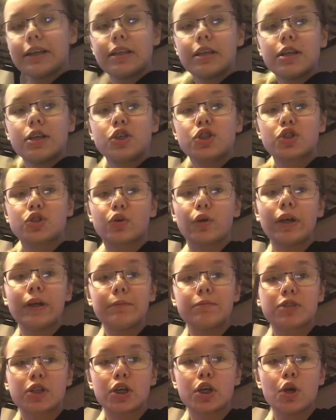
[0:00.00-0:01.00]
it.
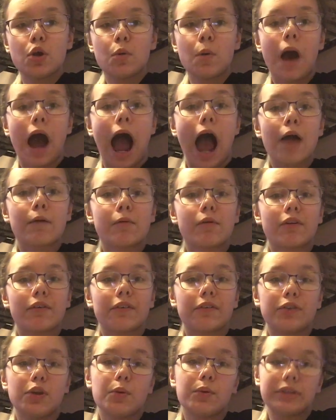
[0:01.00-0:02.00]
Scream 2, I will
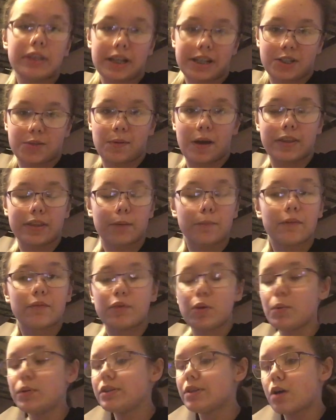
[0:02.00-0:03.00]
review it next month. I'm
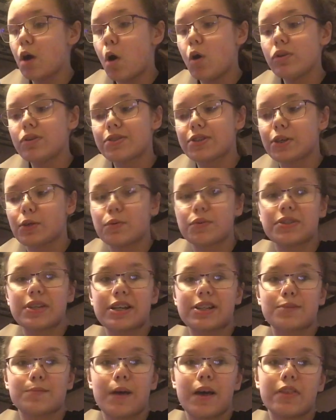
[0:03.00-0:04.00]
reviewing all the sequels
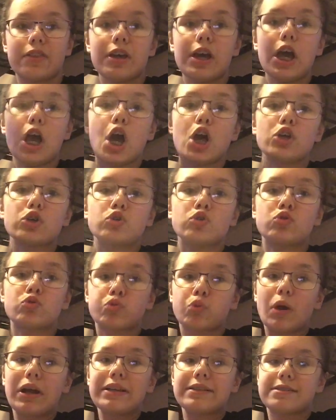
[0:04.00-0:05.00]
next month.
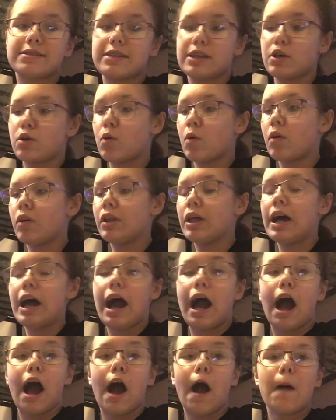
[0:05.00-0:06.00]
Great sequel.
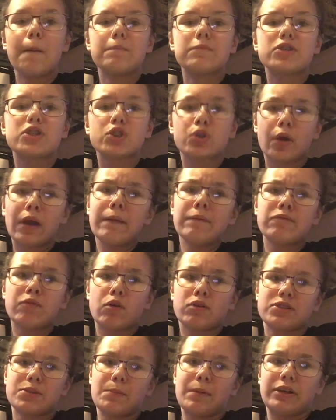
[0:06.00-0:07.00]
Scream
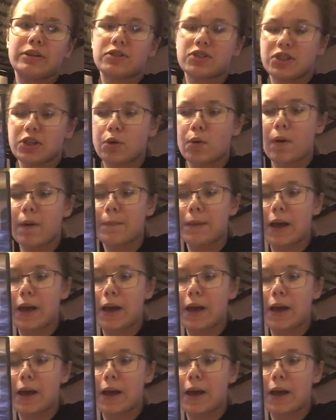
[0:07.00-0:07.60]
4 is a better sequel